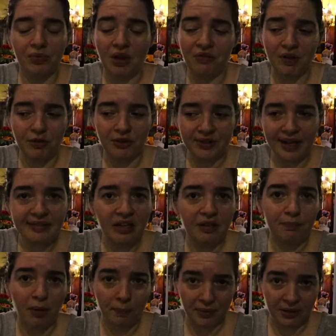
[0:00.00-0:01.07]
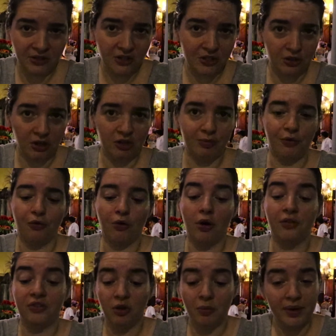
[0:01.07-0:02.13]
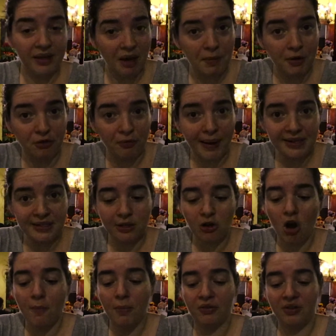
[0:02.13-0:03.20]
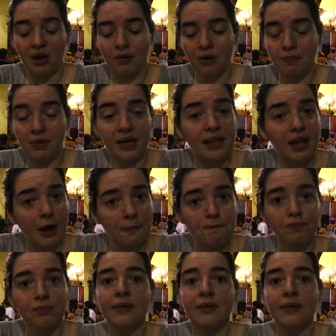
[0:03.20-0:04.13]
I've never tasted pumpkin seed sauce before until we came here to Mexico, but here in Merida,